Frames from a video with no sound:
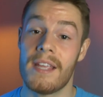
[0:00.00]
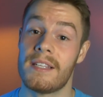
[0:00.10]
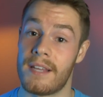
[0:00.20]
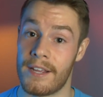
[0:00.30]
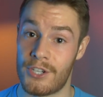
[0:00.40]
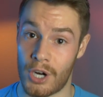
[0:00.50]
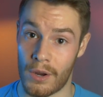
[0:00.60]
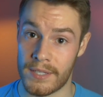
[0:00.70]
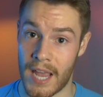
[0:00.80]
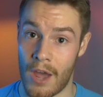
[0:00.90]
St.
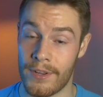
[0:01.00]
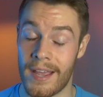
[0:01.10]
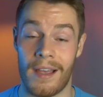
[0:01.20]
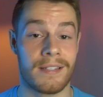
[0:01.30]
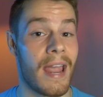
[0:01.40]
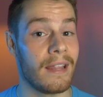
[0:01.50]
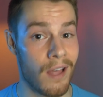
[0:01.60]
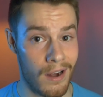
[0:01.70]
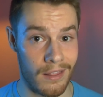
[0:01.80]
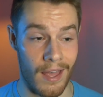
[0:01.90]
Charles County has a
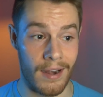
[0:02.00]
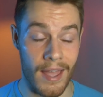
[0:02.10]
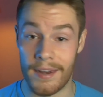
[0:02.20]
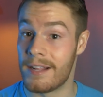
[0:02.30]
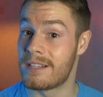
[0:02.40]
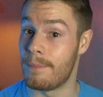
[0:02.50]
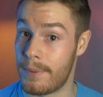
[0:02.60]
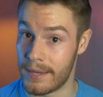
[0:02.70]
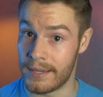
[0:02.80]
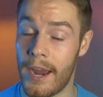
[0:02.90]
lot of that, and it's a
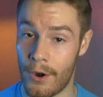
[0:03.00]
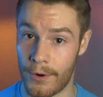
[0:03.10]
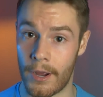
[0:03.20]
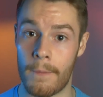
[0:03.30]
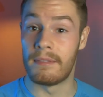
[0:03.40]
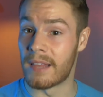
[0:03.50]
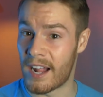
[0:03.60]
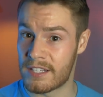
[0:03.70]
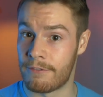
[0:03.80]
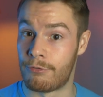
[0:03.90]
big area.
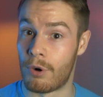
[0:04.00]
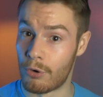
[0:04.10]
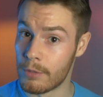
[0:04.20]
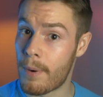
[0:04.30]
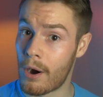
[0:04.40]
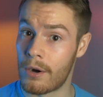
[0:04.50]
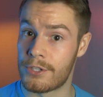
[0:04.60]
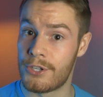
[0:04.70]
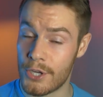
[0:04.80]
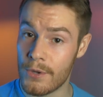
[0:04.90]
Lots of rural
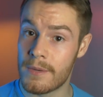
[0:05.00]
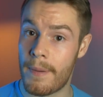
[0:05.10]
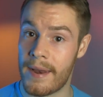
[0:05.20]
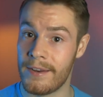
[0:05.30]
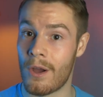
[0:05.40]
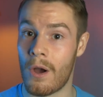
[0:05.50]
parts too, depending